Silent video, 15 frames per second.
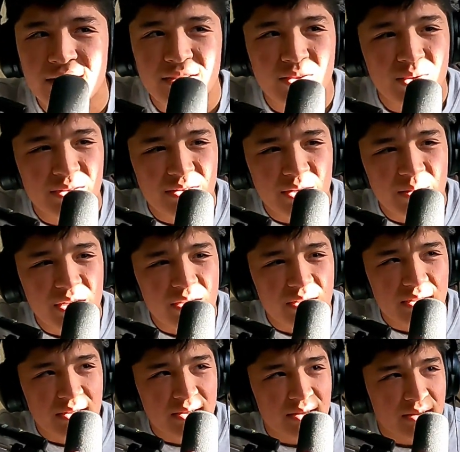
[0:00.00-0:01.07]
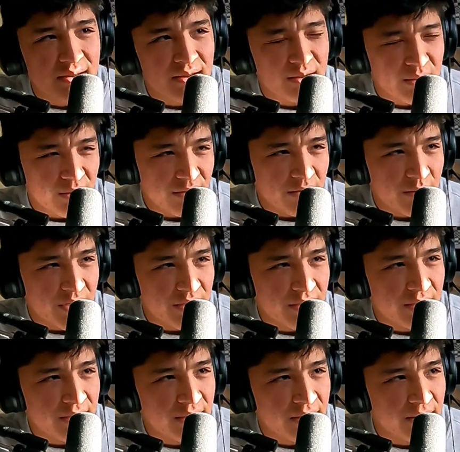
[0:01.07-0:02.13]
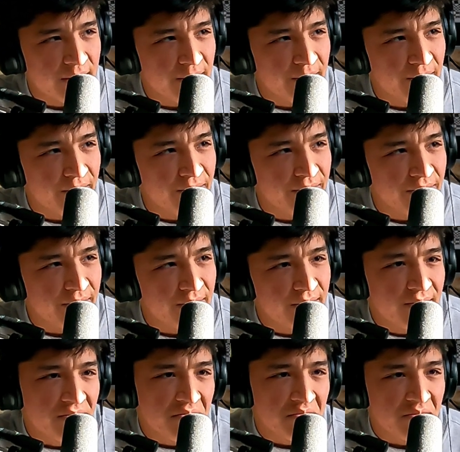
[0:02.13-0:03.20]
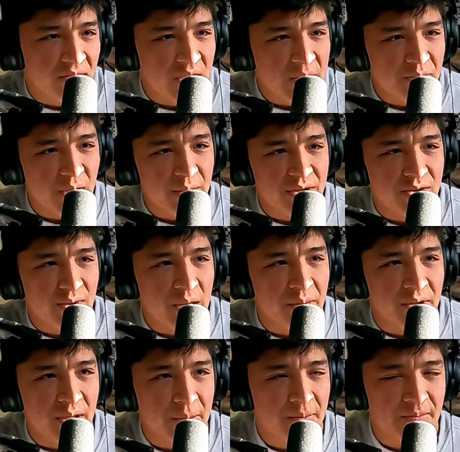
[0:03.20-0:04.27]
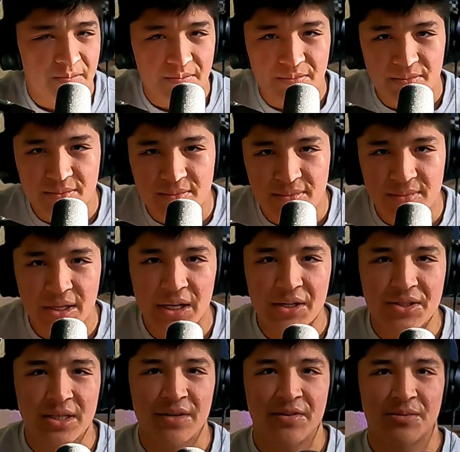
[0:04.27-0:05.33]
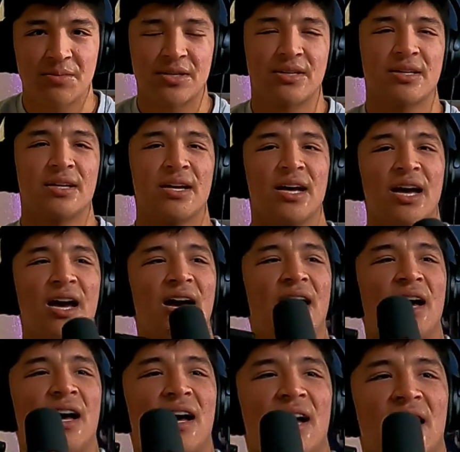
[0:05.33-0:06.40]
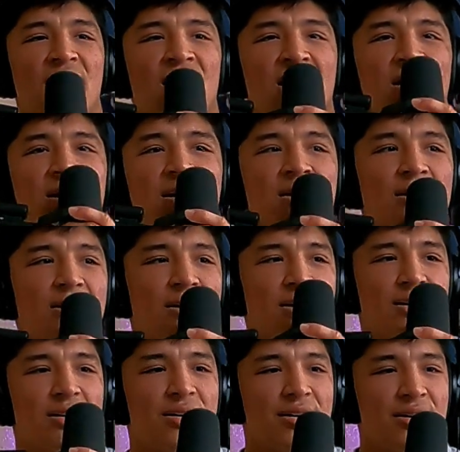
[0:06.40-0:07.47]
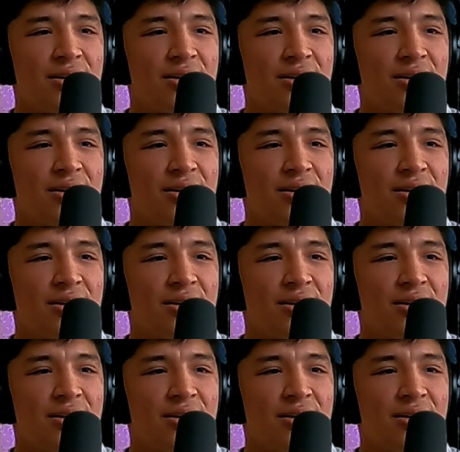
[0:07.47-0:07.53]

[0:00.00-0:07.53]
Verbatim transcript: 25 minutes? 25 minutes? Oh. Probably just wrap it up. Honestly, I've just been uh,